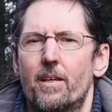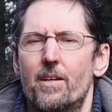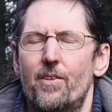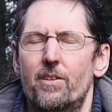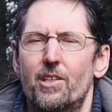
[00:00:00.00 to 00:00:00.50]

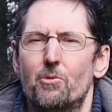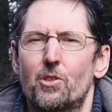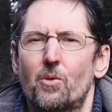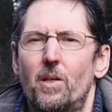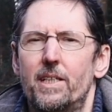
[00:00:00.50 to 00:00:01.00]
If only there
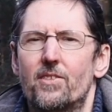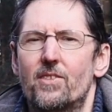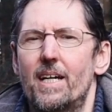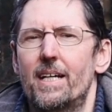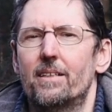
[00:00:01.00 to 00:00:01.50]
was a way to
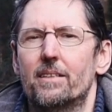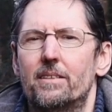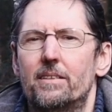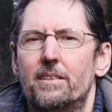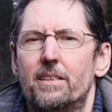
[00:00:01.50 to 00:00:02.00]
tell,
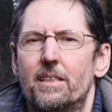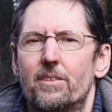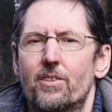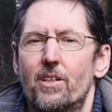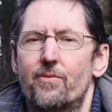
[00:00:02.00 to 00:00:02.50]

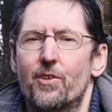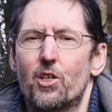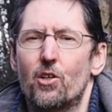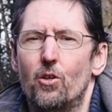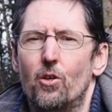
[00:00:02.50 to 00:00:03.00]
to know for
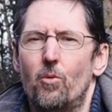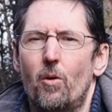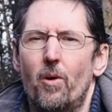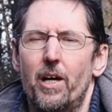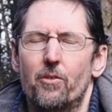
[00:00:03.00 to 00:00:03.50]
sure
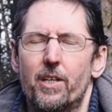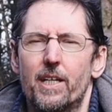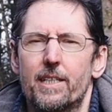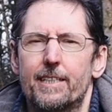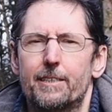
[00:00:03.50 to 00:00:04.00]
one way or the
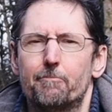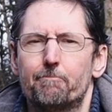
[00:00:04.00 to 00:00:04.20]
other.